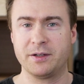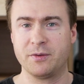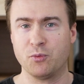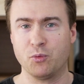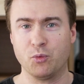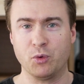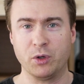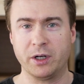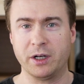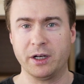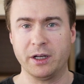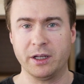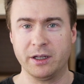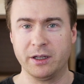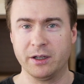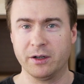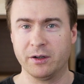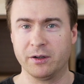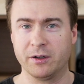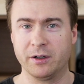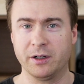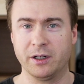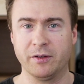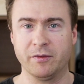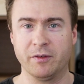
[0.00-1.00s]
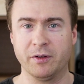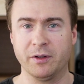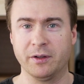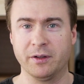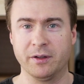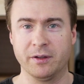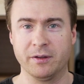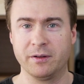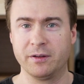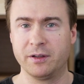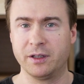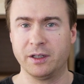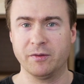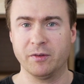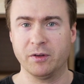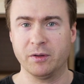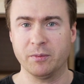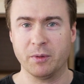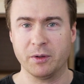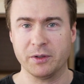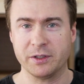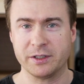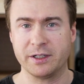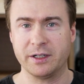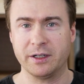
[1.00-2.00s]
weekly or even
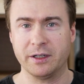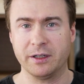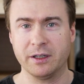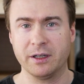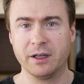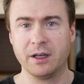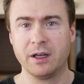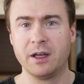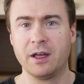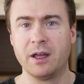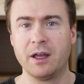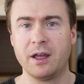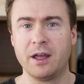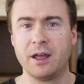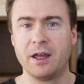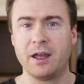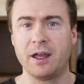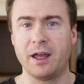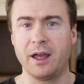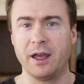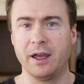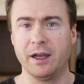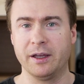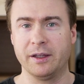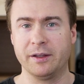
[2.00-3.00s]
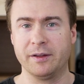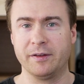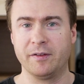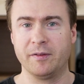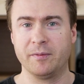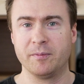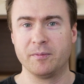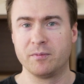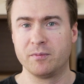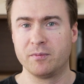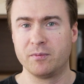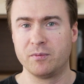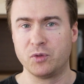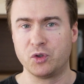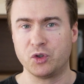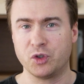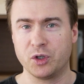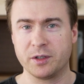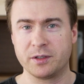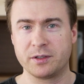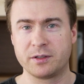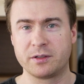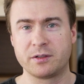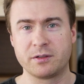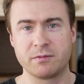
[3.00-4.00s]
monthly, and
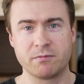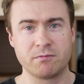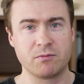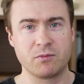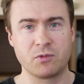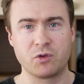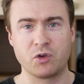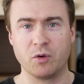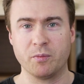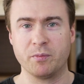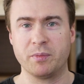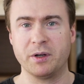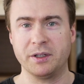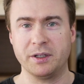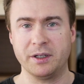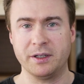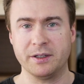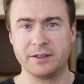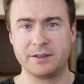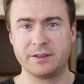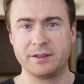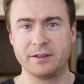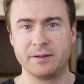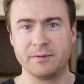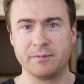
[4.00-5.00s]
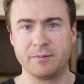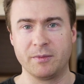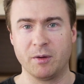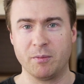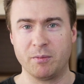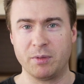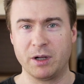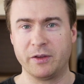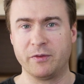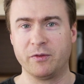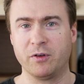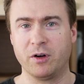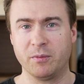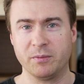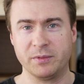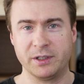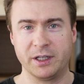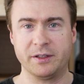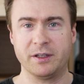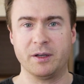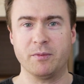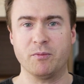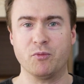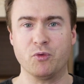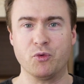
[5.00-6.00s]
just companies, platforms
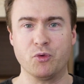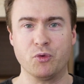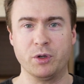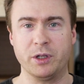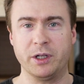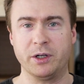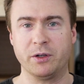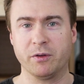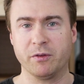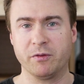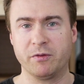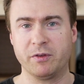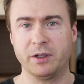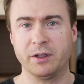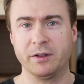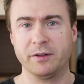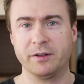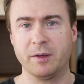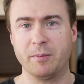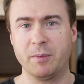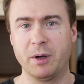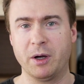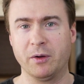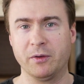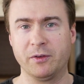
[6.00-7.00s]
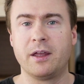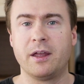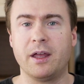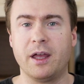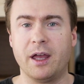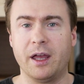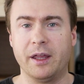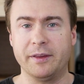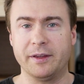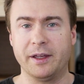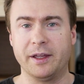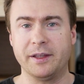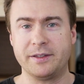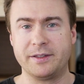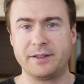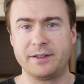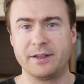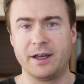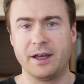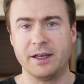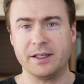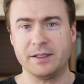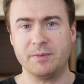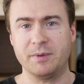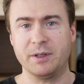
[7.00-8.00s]
that I'm really confident about, and that
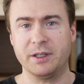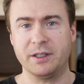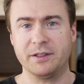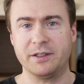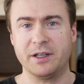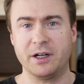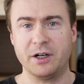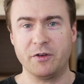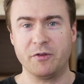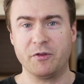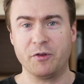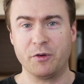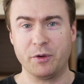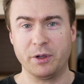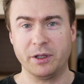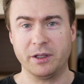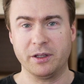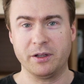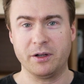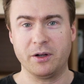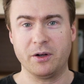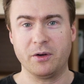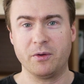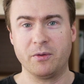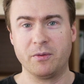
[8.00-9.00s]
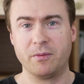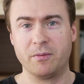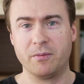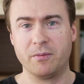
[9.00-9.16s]
has been delivering